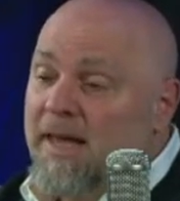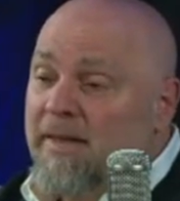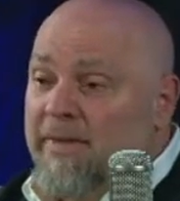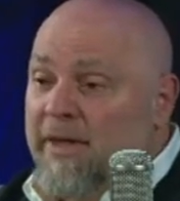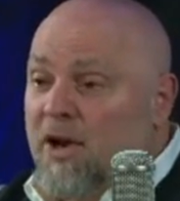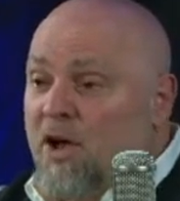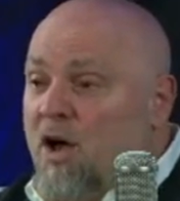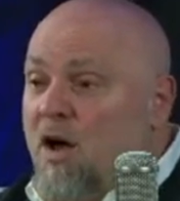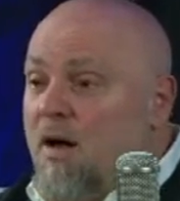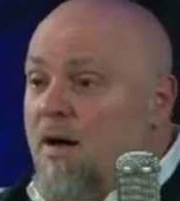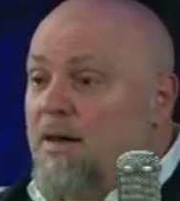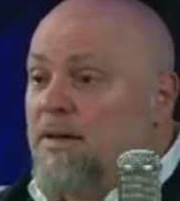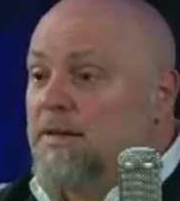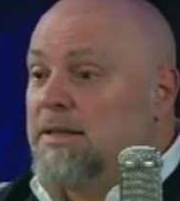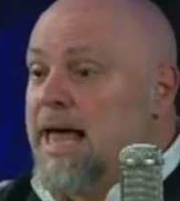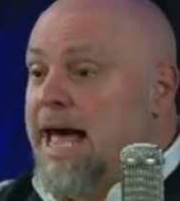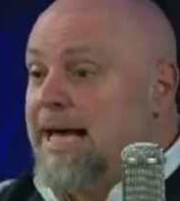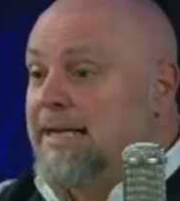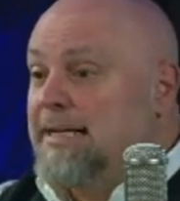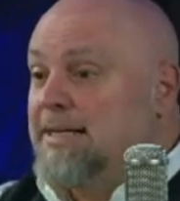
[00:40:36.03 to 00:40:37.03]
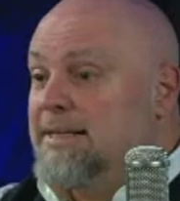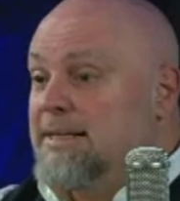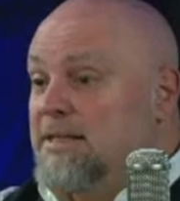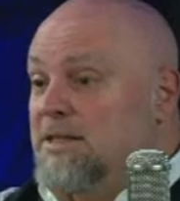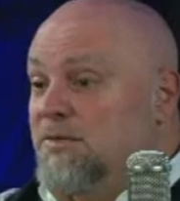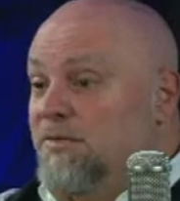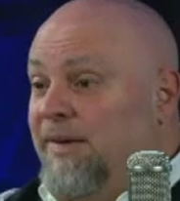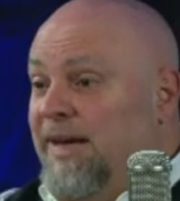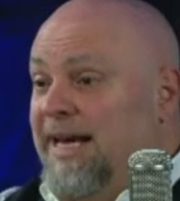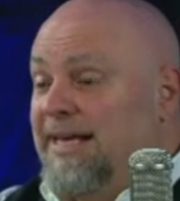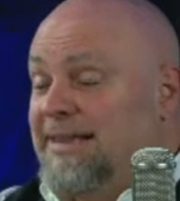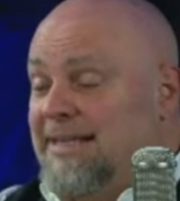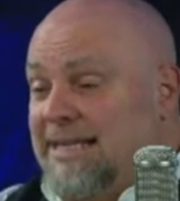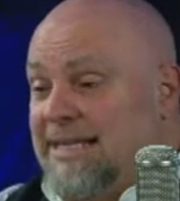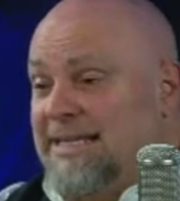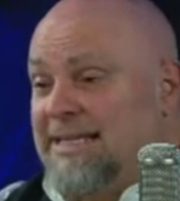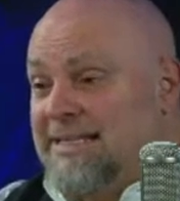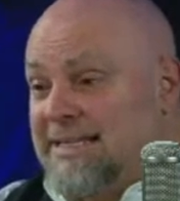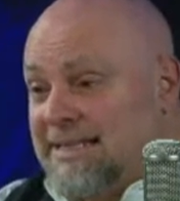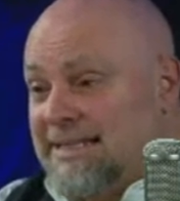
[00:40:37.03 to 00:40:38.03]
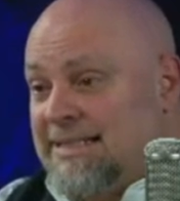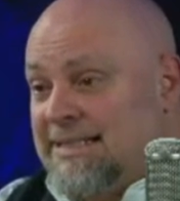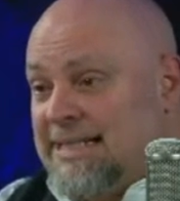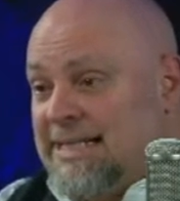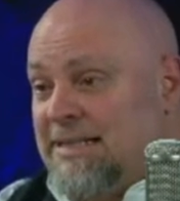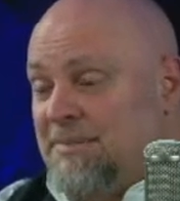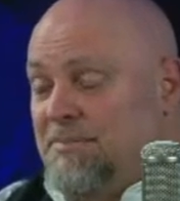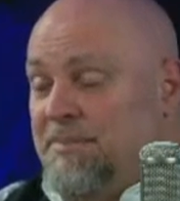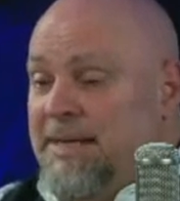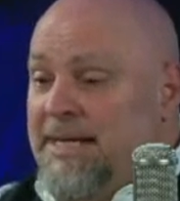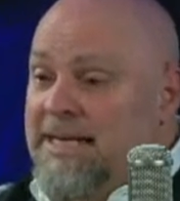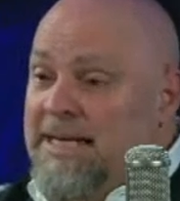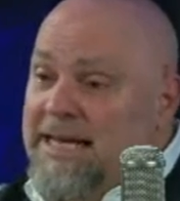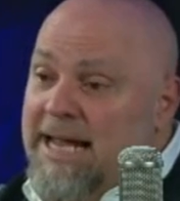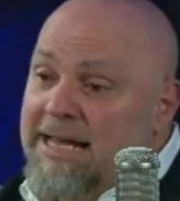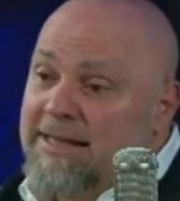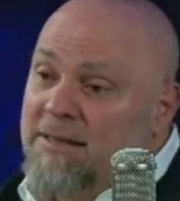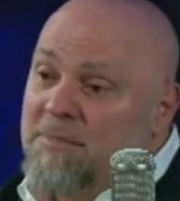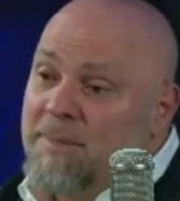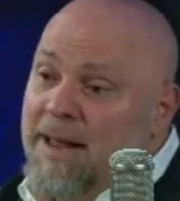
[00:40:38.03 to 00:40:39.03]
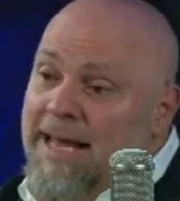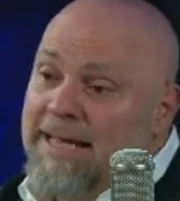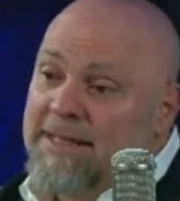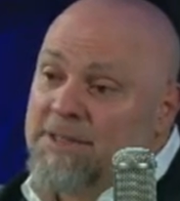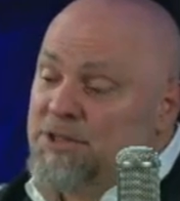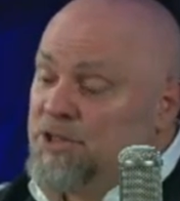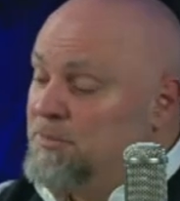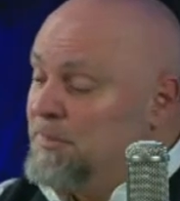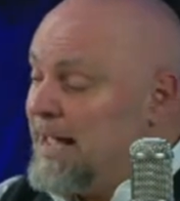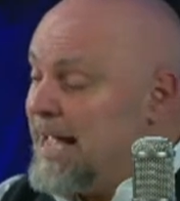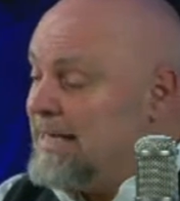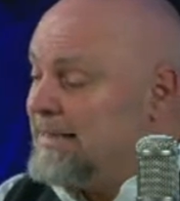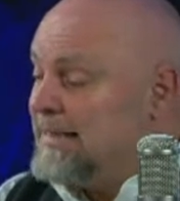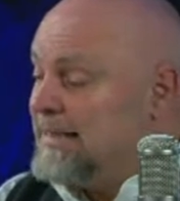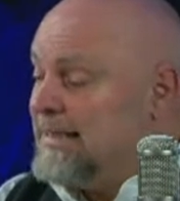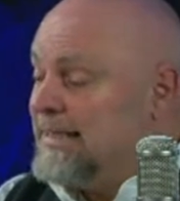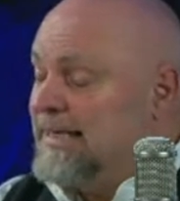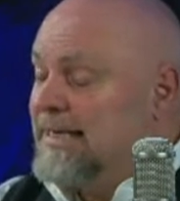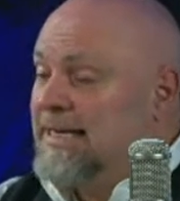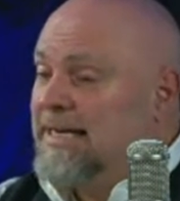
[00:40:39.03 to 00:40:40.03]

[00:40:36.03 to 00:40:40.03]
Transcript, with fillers: that all Linus's faith is indeed mediated by his humanity.